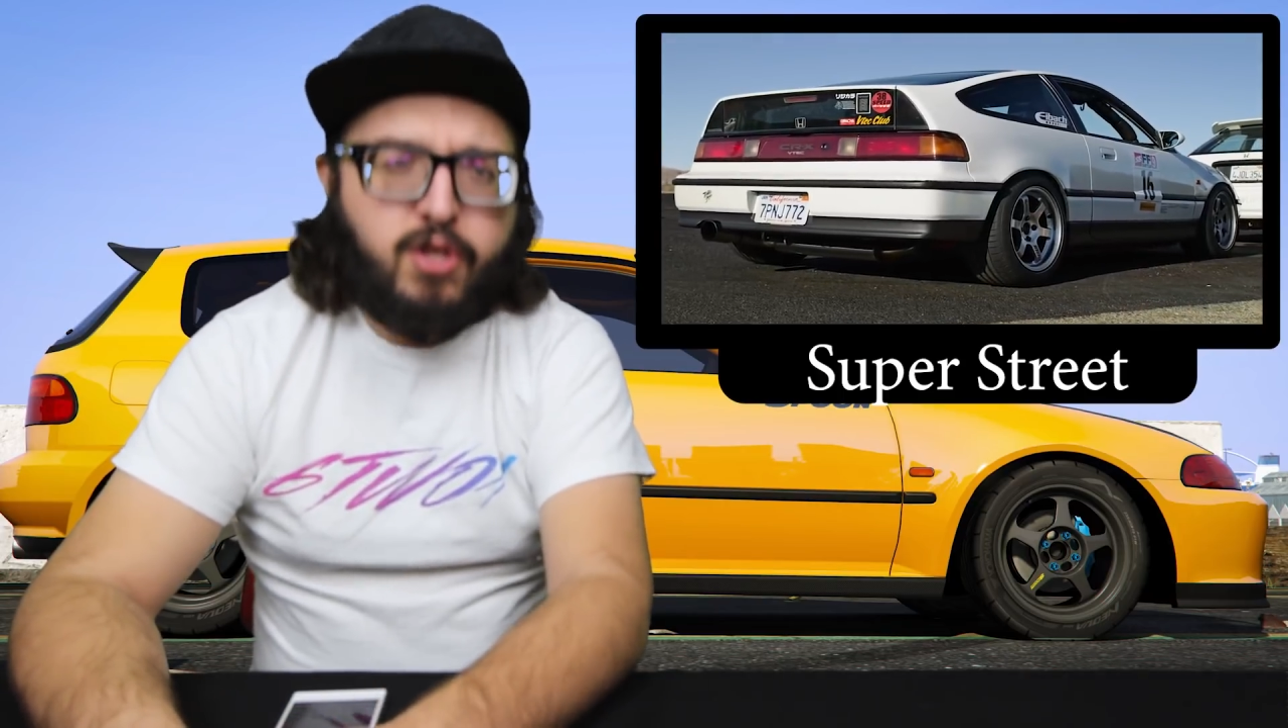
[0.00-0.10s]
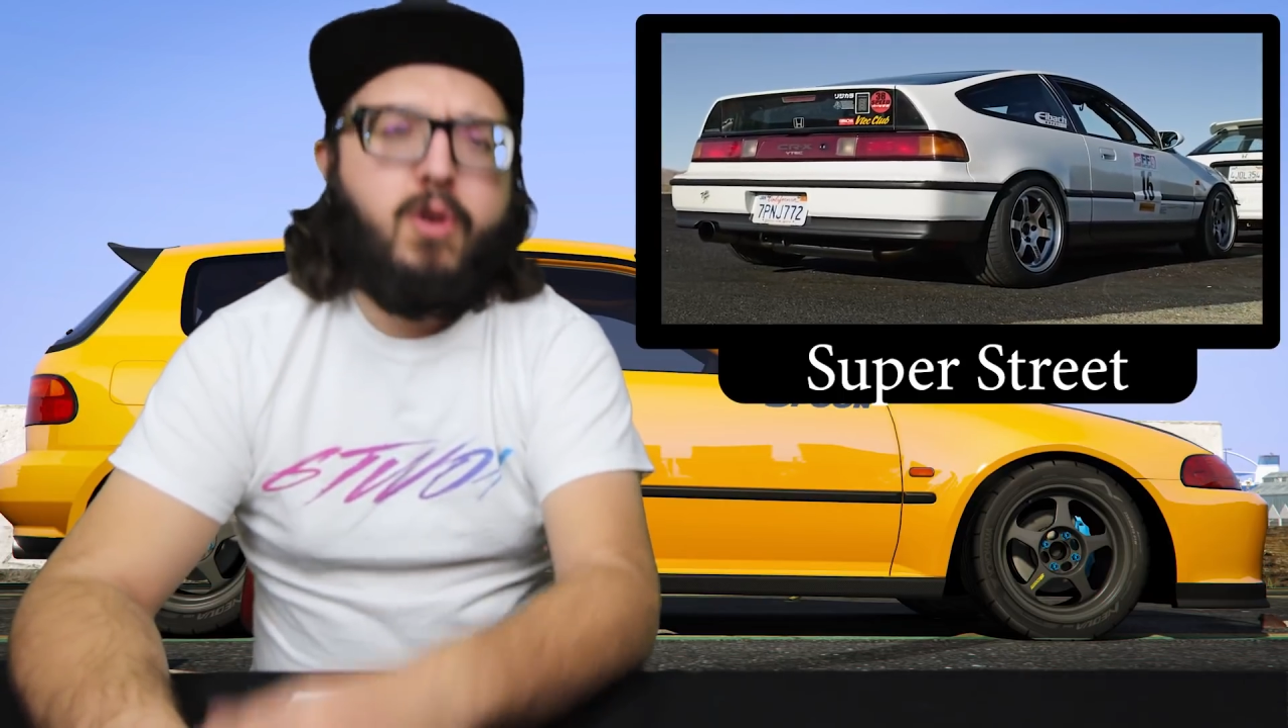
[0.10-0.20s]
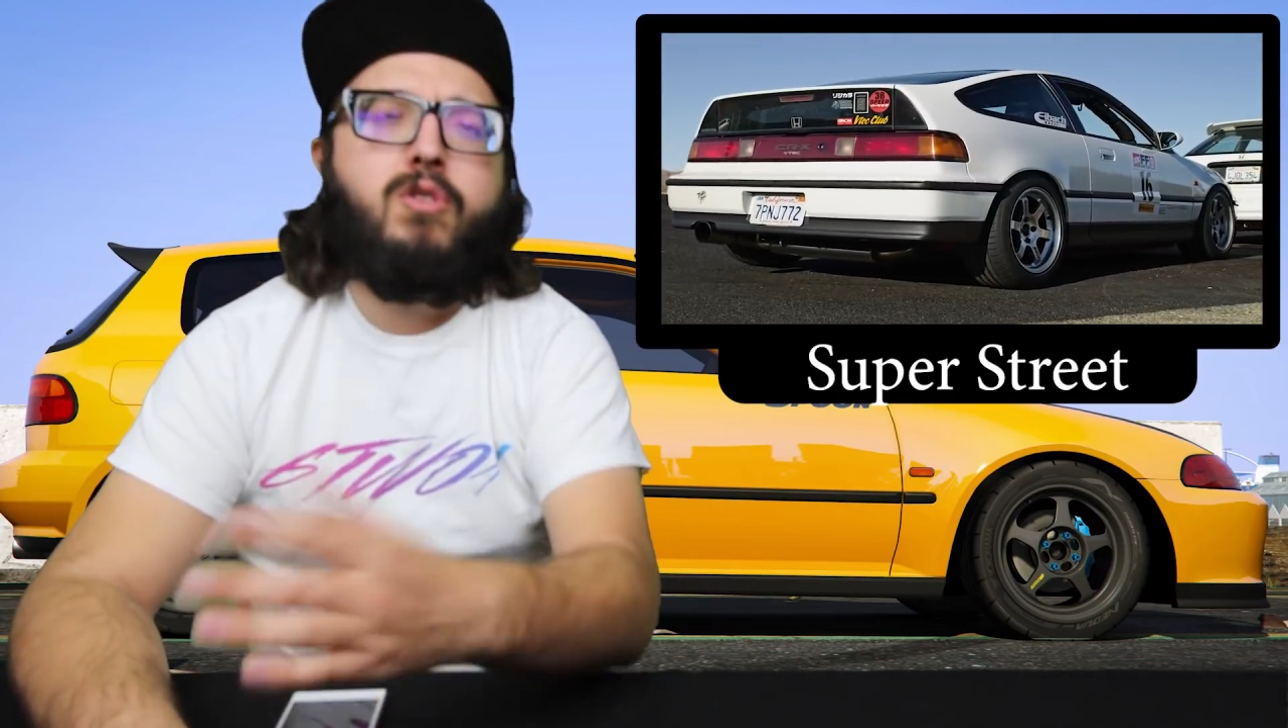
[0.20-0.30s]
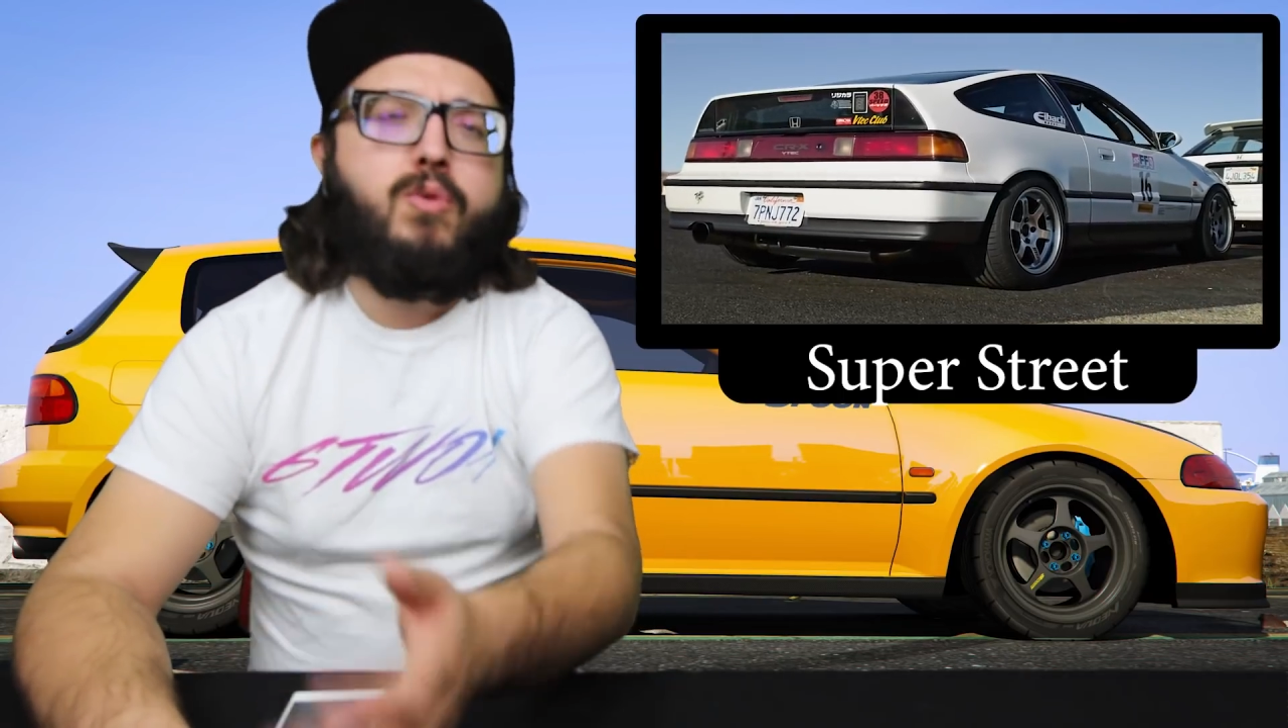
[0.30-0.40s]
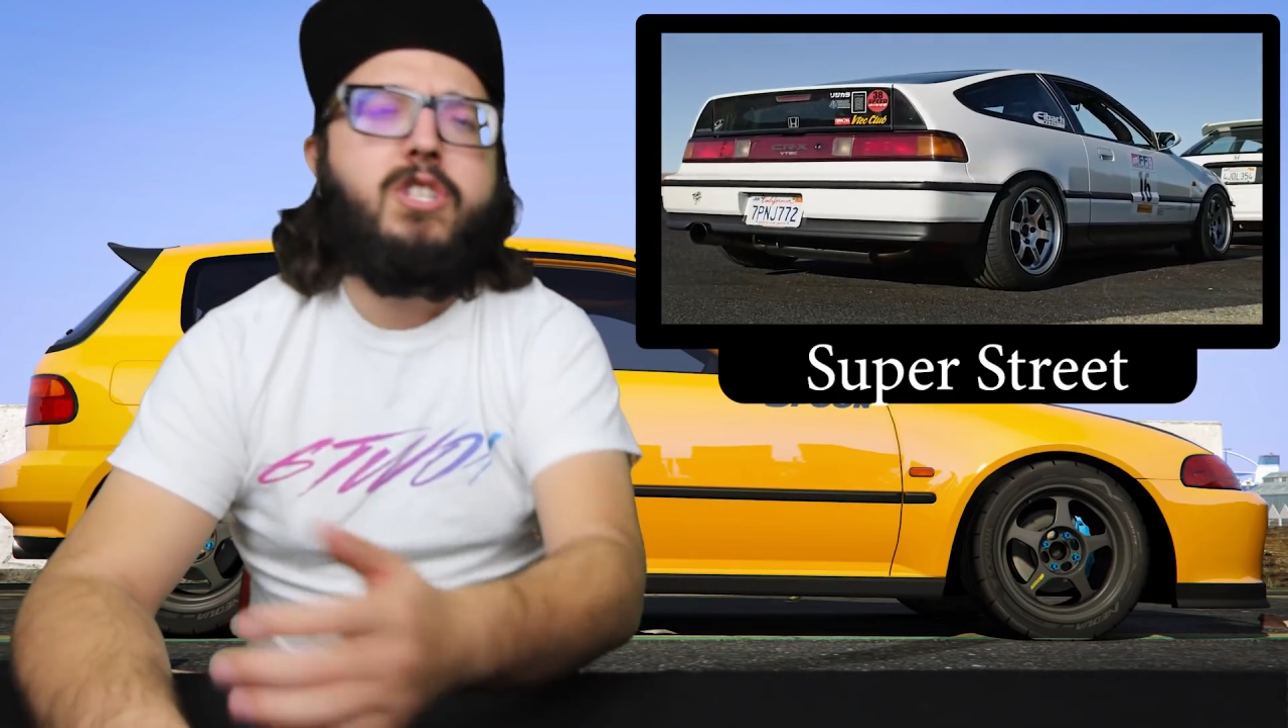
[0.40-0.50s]

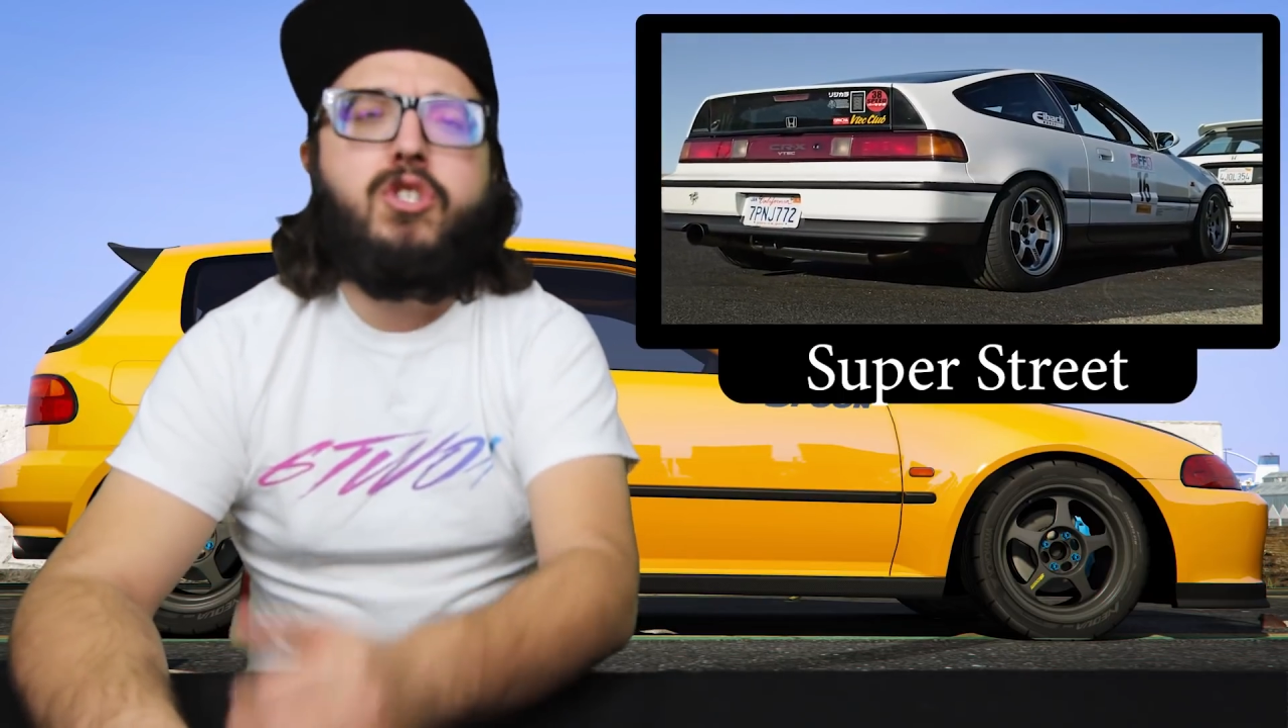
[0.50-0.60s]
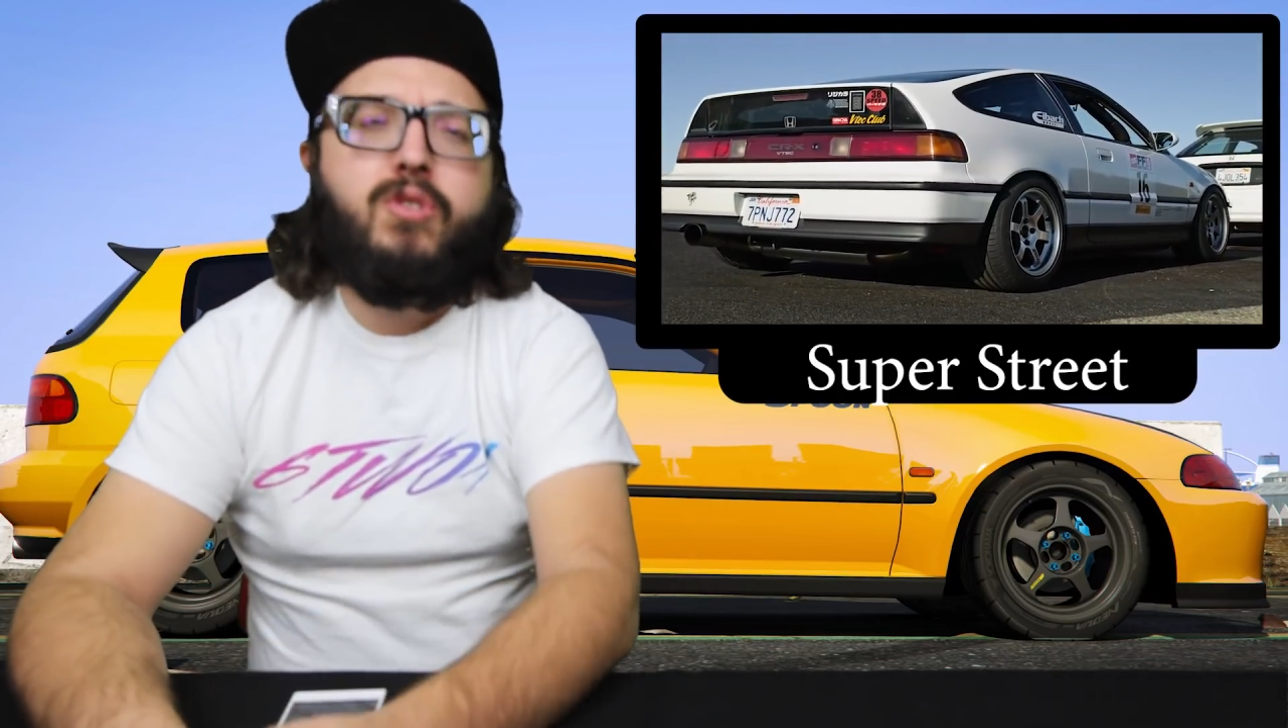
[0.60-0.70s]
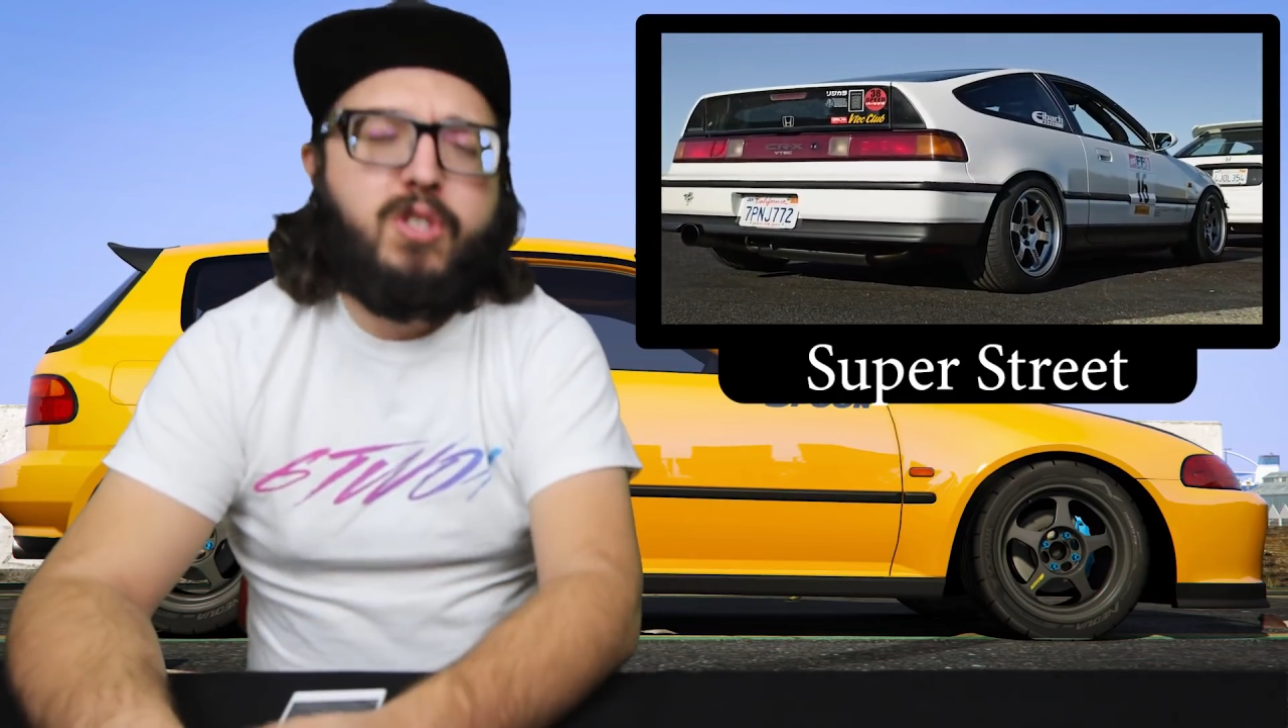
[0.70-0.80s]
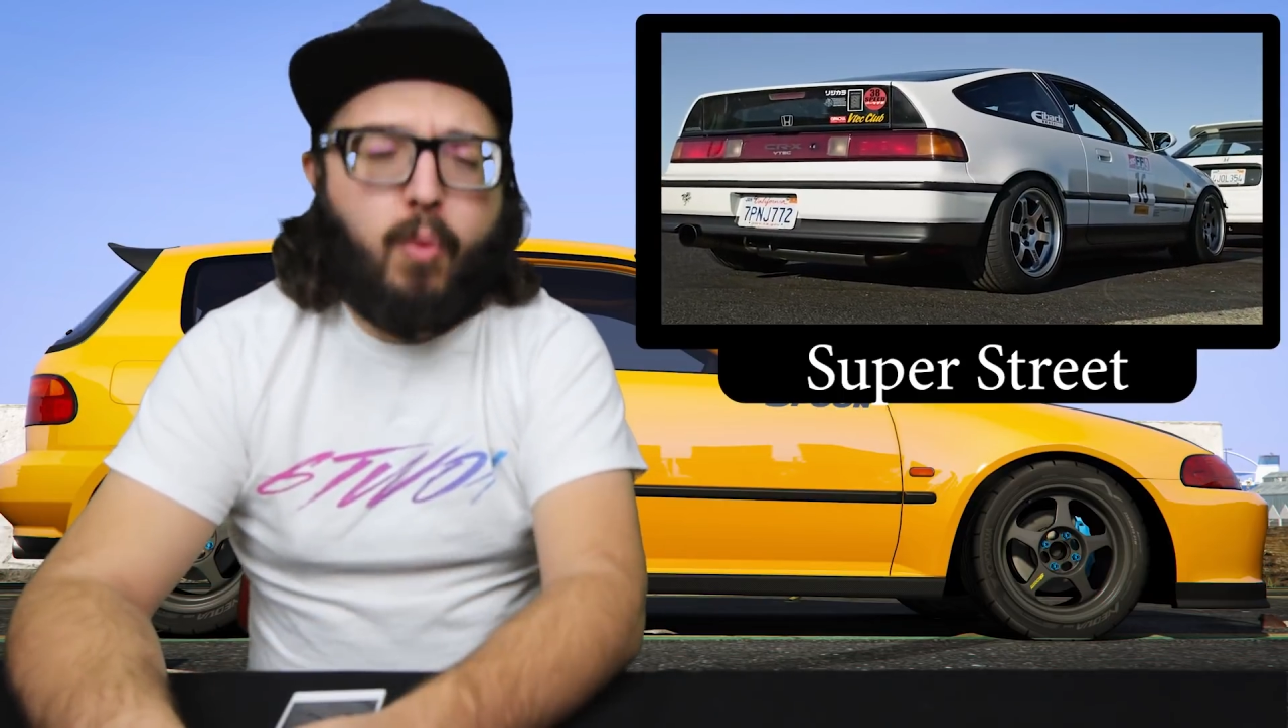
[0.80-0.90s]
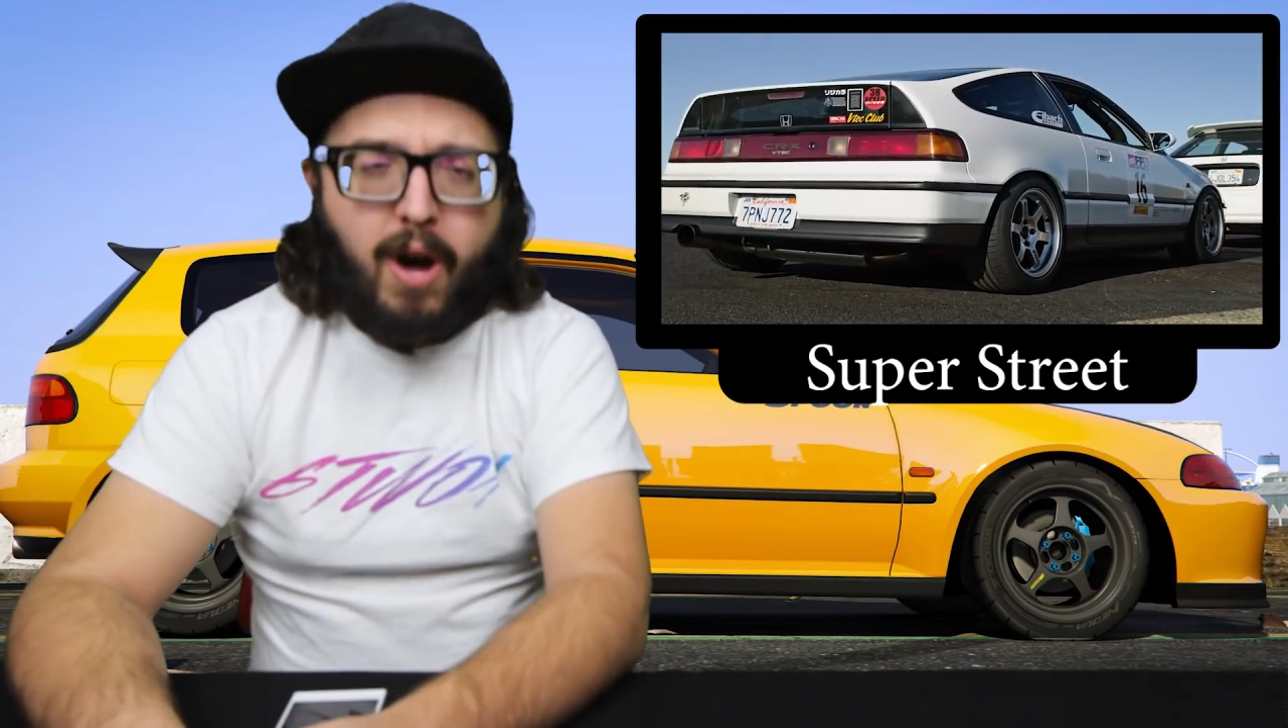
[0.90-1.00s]
so I was really juiced to